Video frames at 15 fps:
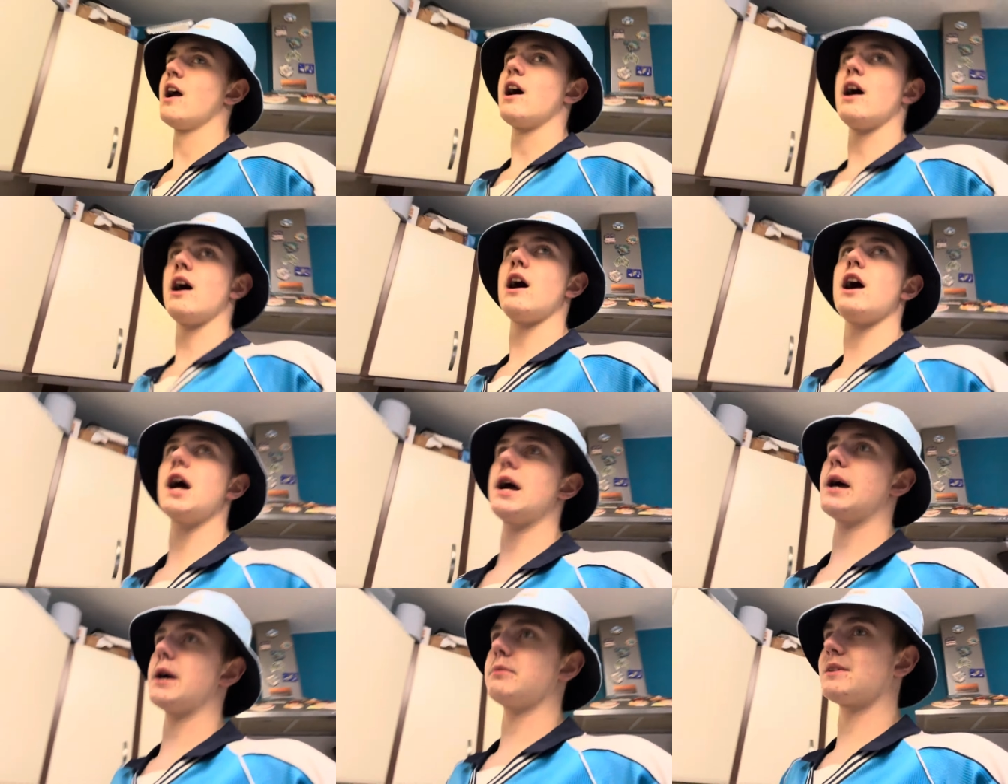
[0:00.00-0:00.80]

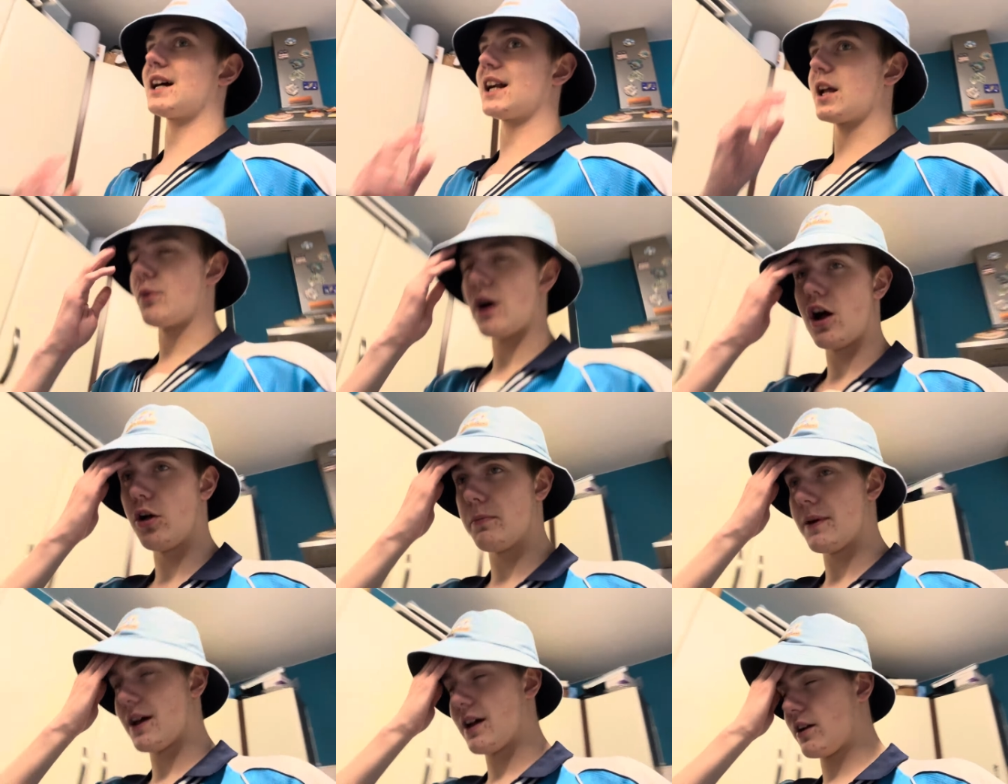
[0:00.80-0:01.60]
Uh, Danny
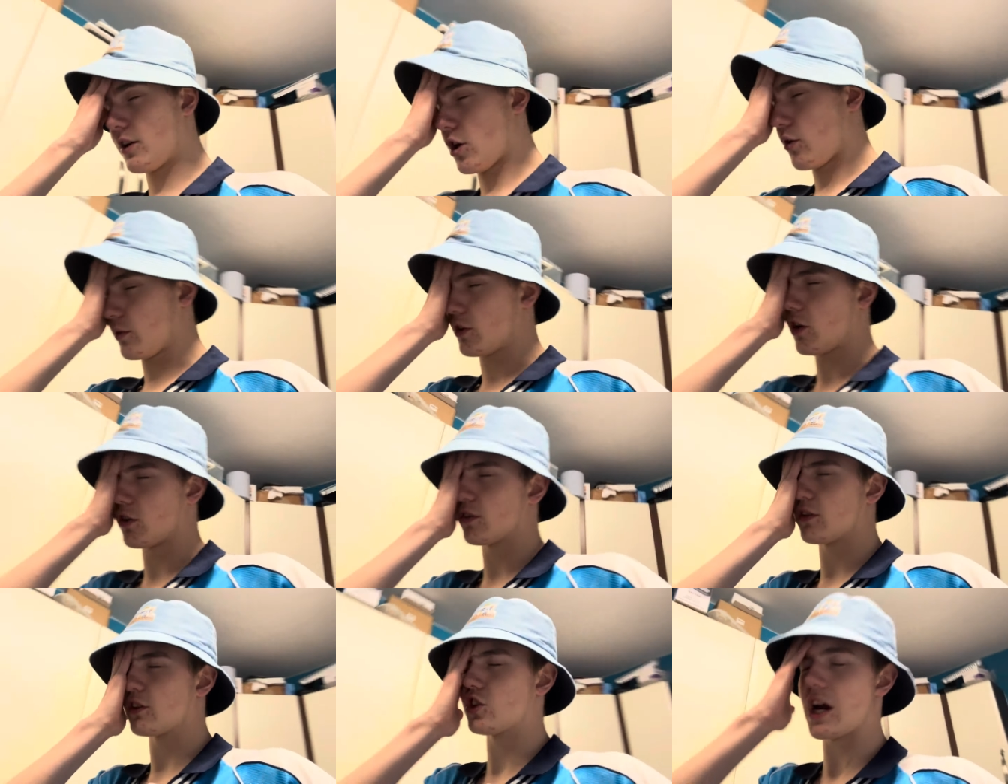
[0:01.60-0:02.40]
Welbeck, no,
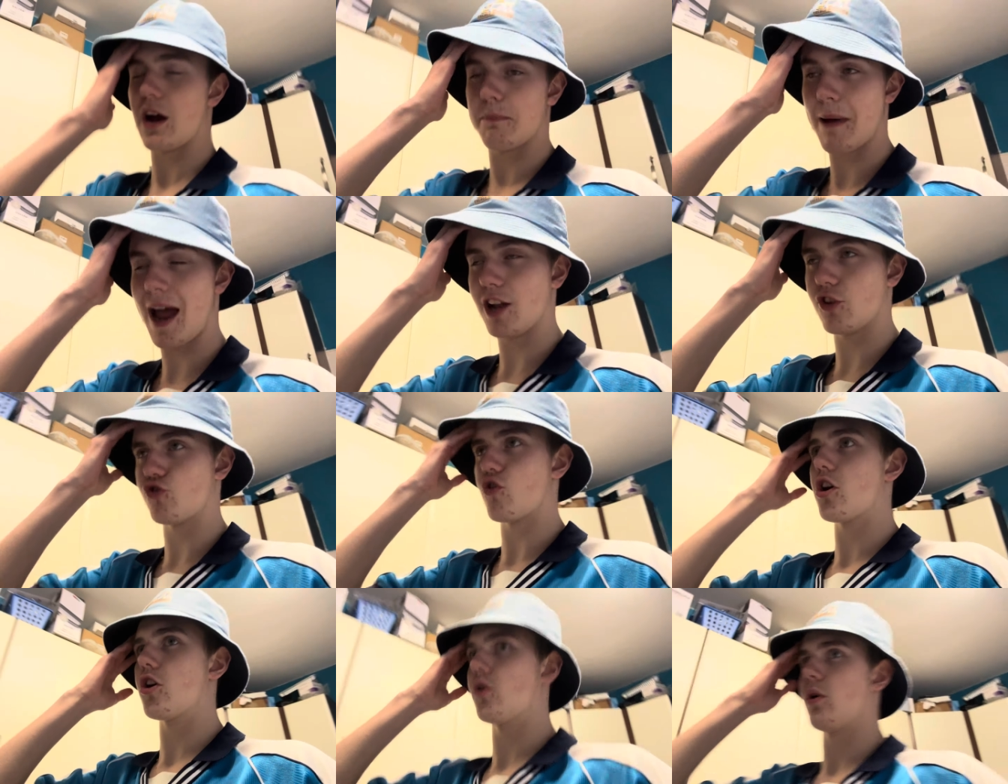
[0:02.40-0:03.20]
Joe
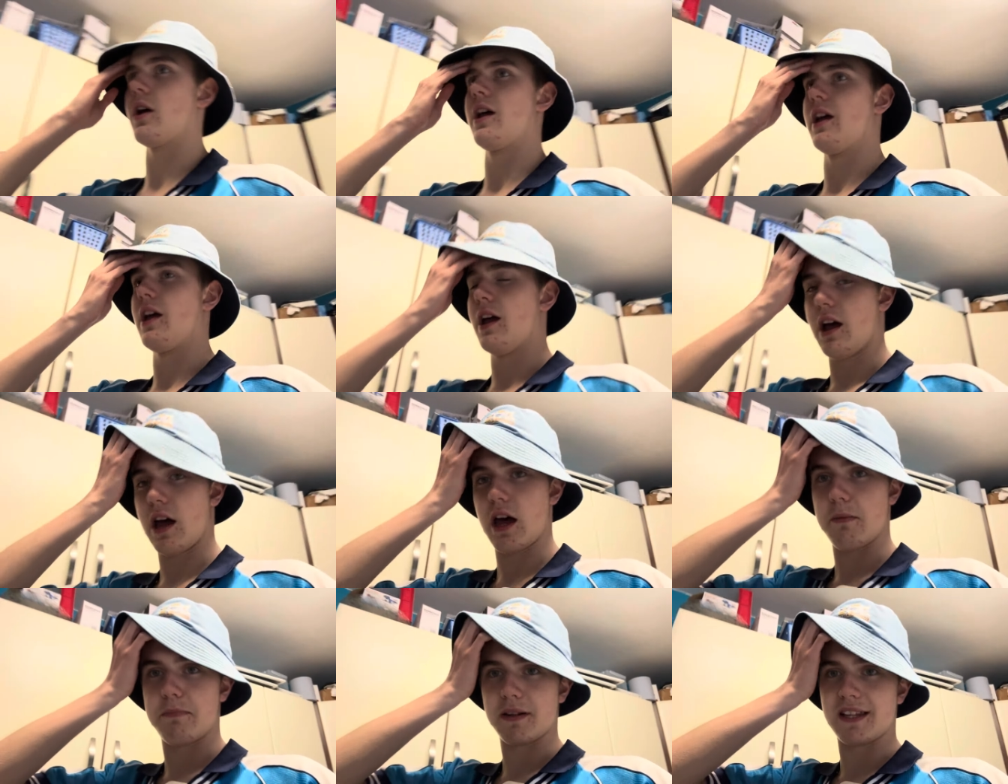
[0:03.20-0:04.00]
Pedro,
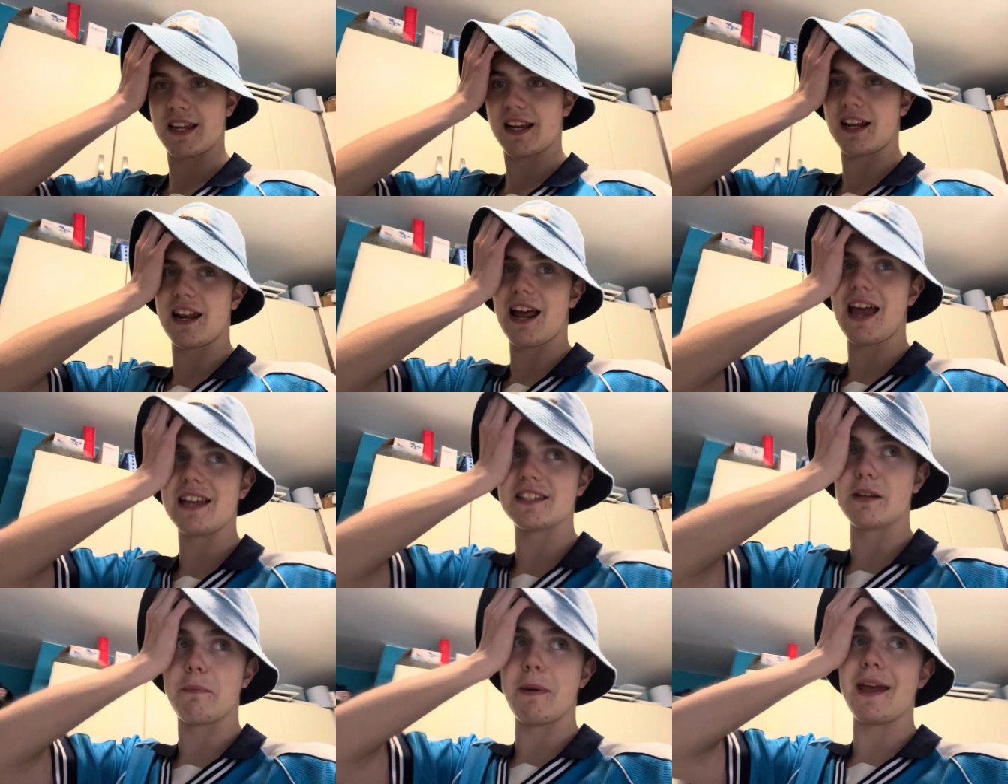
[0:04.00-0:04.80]
uh, particularly that like
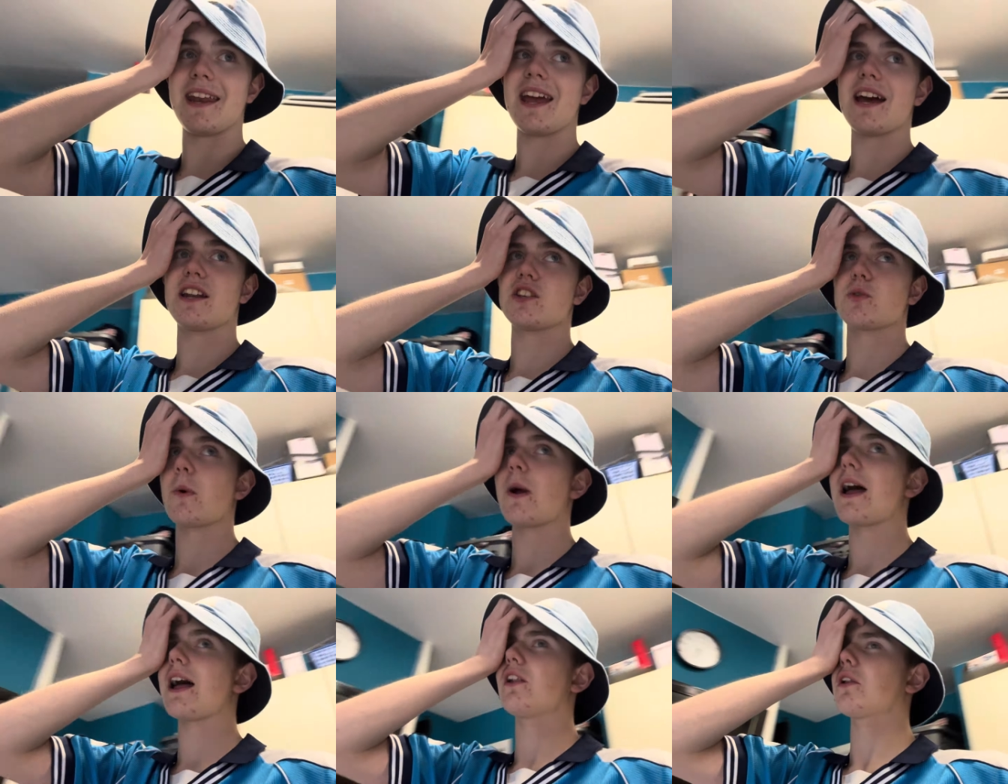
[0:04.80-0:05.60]
Estupiñán as
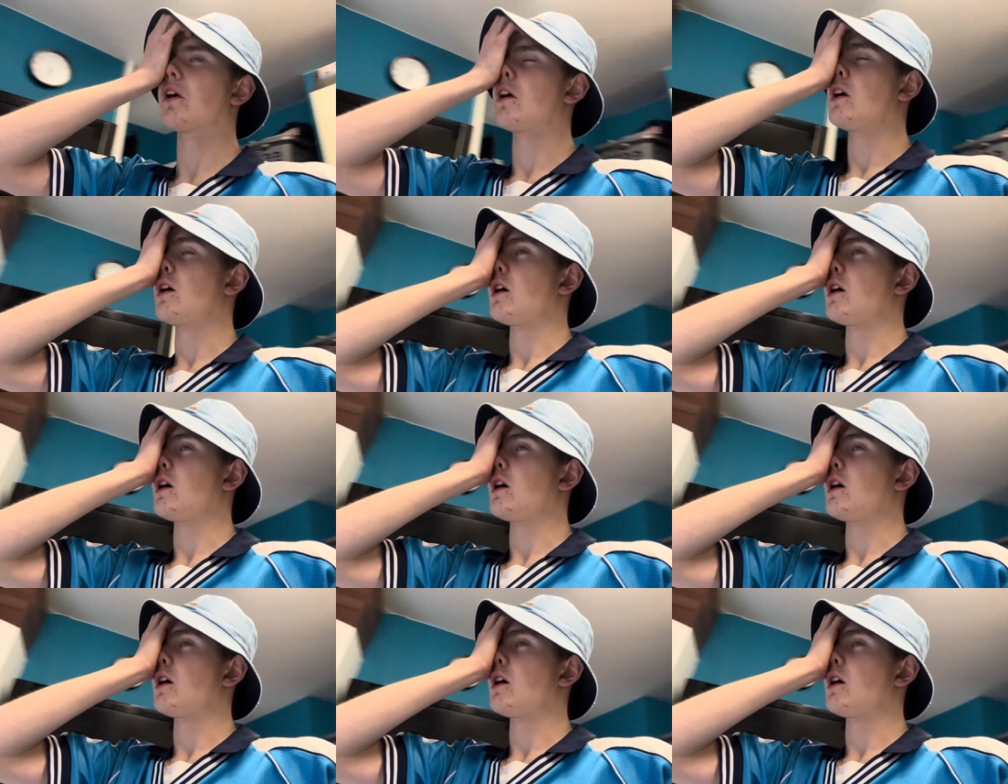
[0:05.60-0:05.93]
well.